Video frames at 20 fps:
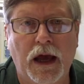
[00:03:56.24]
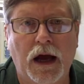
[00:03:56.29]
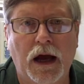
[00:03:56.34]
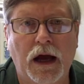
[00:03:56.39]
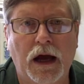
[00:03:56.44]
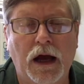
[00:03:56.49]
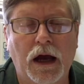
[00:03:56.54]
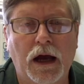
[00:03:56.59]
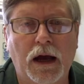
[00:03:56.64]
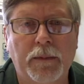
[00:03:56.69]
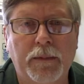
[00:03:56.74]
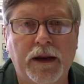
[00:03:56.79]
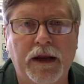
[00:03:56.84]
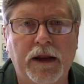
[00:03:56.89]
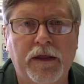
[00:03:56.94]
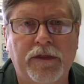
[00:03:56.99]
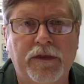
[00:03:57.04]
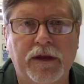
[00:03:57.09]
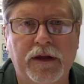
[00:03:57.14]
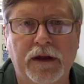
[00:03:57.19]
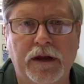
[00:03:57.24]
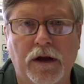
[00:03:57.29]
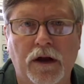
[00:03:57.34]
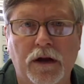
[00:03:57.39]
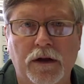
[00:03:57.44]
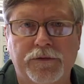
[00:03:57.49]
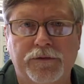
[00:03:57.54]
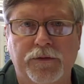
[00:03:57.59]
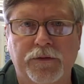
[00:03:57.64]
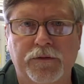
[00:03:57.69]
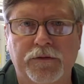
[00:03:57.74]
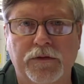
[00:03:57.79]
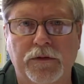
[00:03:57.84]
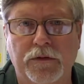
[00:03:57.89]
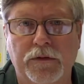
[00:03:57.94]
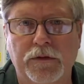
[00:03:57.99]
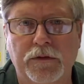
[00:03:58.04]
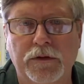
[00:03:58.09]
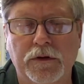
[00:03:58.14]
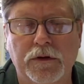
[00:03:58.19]
anything that alters
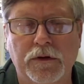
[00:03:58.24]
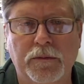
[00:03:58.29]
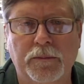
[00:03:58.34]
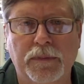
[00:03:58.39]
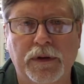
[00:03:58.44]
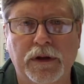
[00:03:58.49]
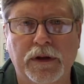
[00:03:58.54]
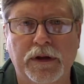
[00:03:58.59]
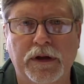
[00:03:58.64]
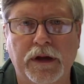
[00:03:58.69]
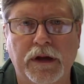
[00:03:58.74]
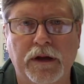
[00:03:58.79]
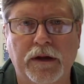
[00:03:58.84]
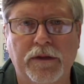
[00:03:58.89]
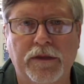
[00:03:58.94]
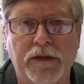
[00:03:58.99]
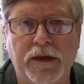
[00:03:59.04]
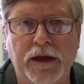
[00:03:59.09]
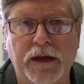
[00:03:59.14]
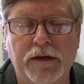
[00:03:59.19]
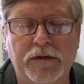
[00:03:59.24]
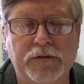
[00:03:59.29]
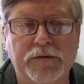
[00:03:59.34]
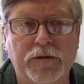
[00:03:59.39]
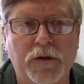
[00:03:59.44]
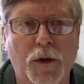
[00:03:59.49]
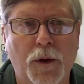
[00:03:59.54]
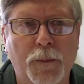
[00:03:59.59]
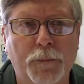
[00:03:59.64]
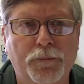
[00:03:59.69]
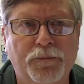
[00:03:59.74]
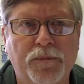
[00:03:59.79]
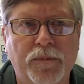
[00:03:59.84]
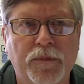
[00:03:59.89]
your ability to think. So